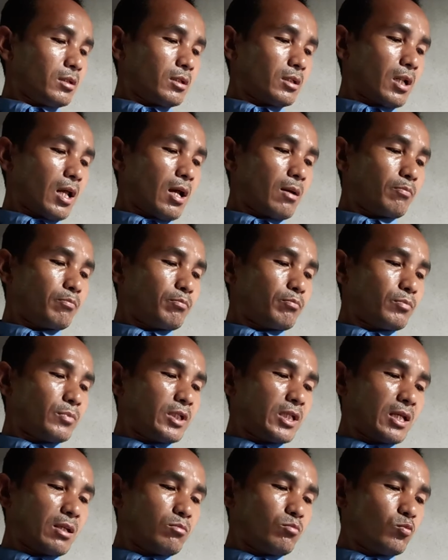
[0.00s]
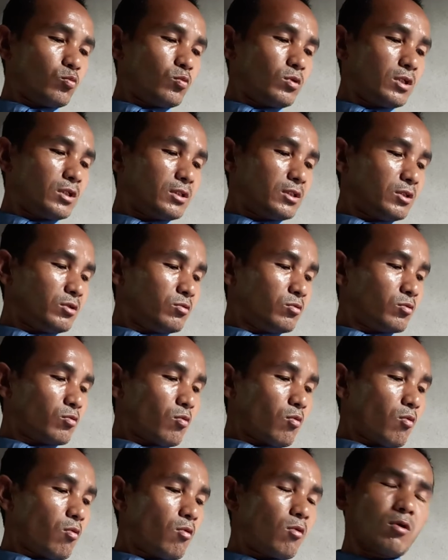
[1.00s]
Love them with
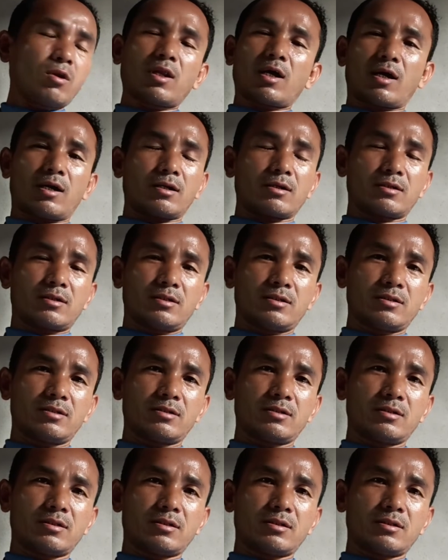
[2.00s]
your whole heart.